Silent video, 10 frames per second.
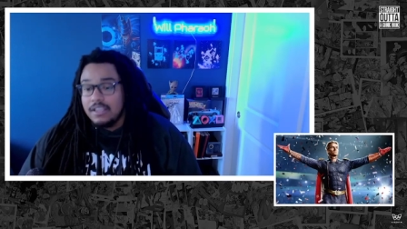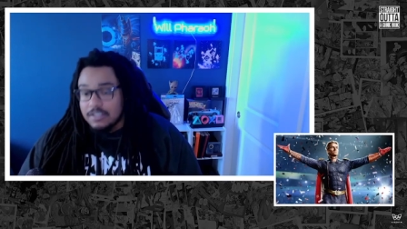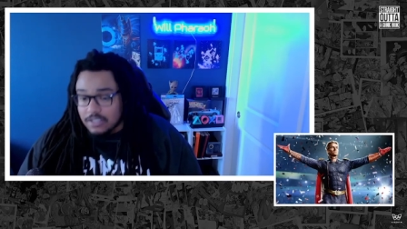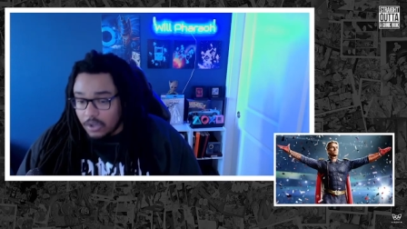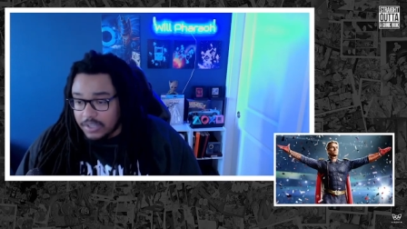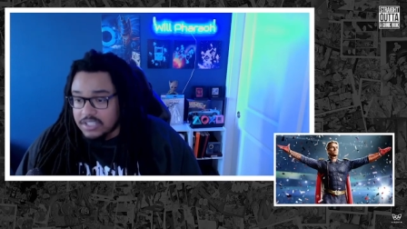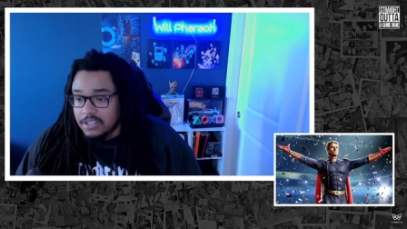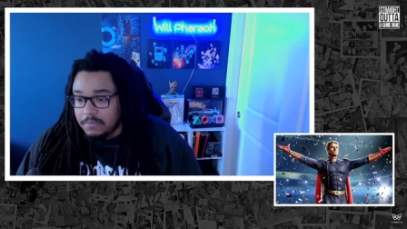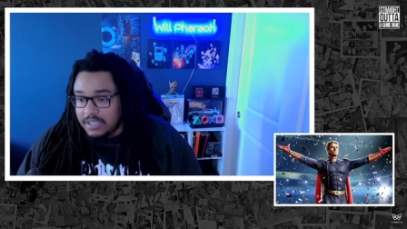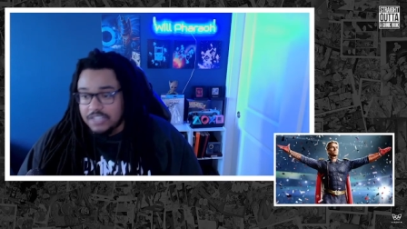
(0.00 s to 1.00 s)
So it's
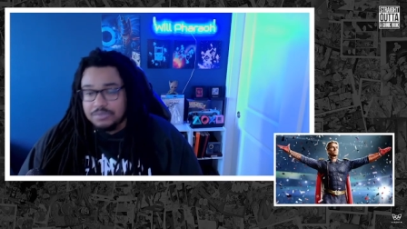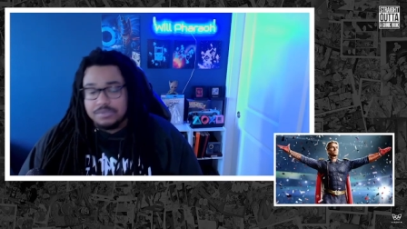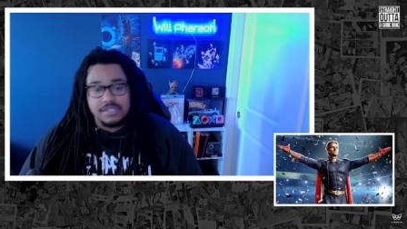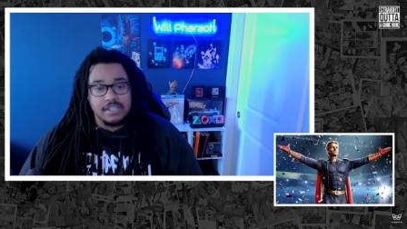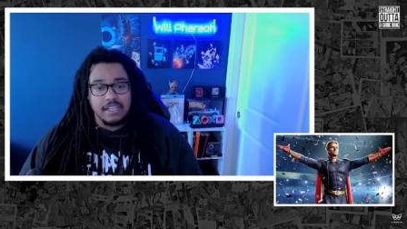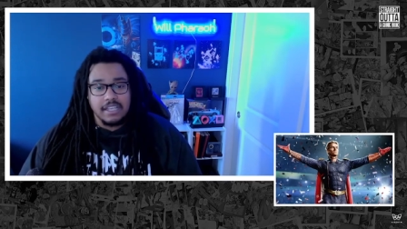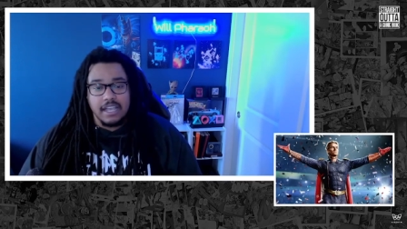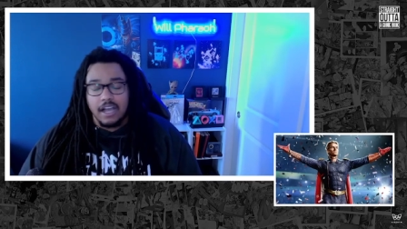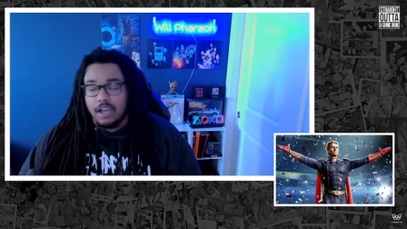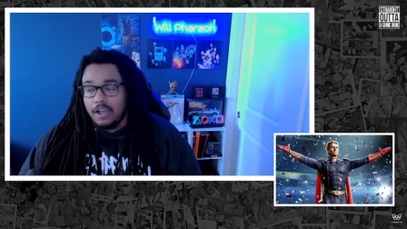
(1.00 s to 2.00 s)
going to be interesting.
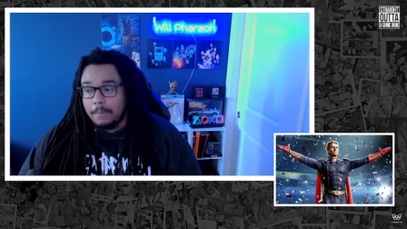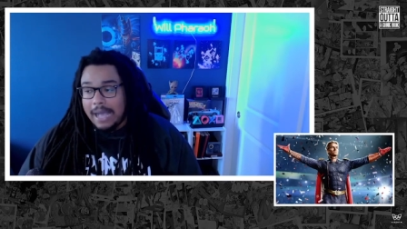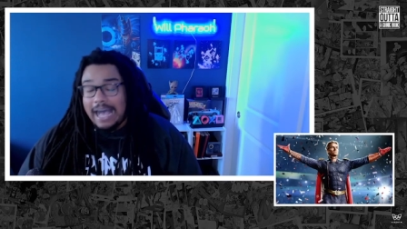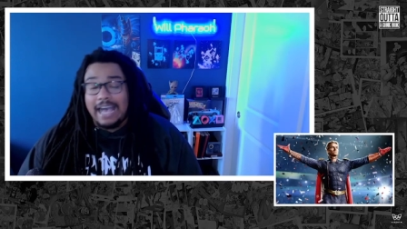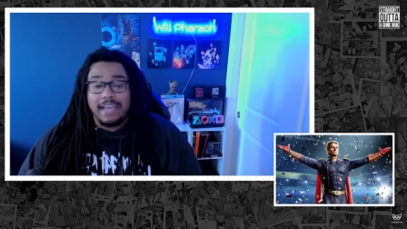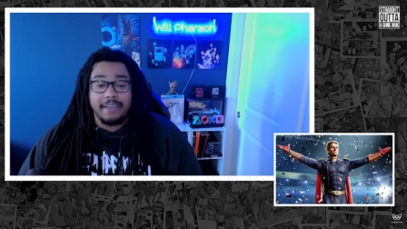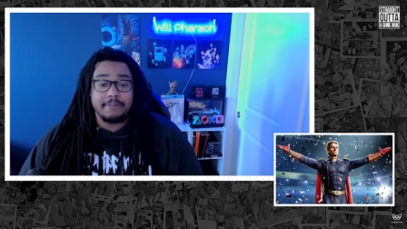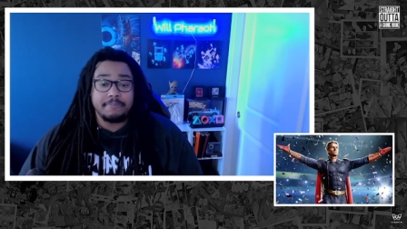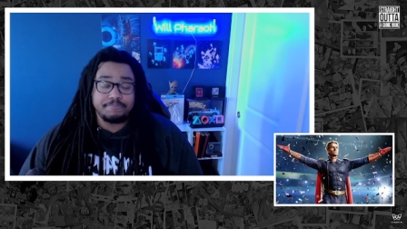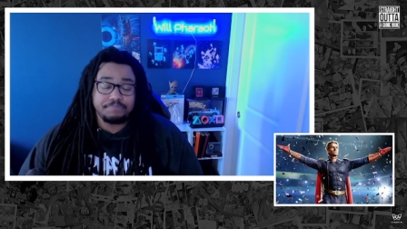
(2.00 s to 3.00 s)

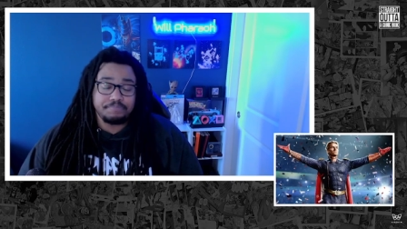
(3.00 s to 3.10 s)
I